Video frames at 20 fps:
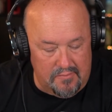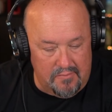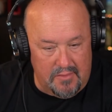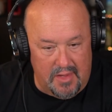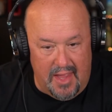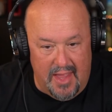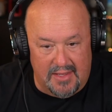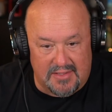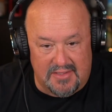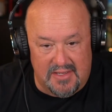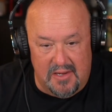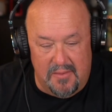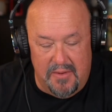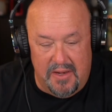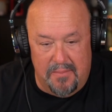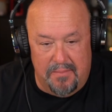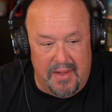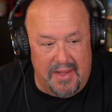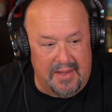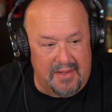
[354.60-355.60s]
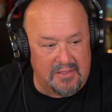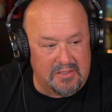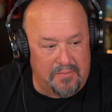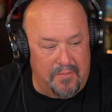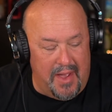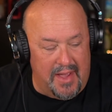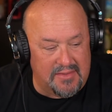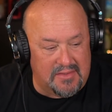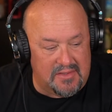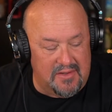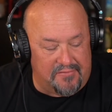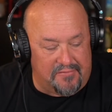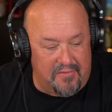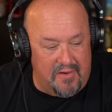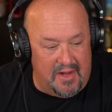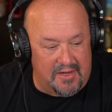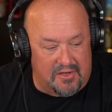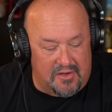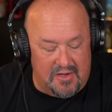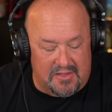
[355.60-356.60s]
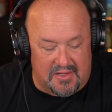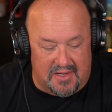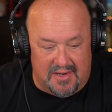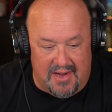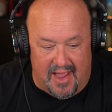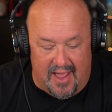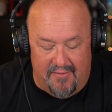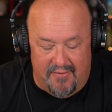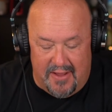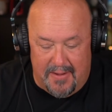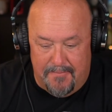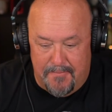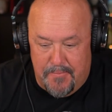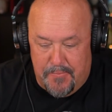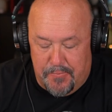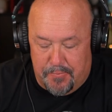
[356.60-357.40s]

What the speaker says: Yeah, cinnamon and baking spices up front, cooked agave.